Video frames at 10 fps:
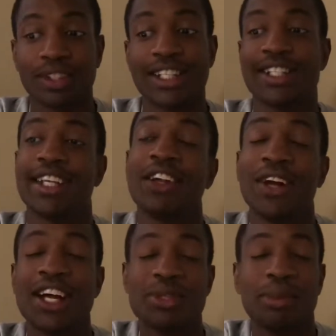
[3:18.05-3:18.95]
the
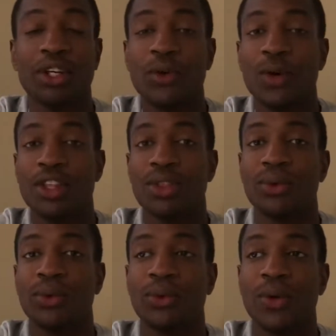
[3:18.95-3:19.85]
seller has been going
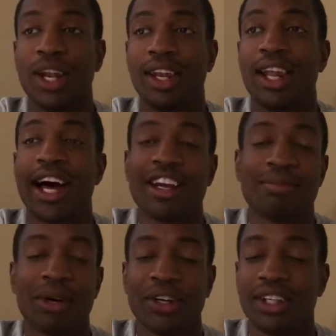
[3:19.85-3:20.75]
through a lot
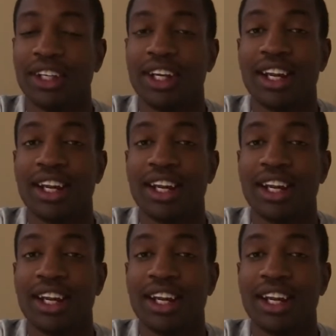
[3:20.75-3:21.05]
of marketing,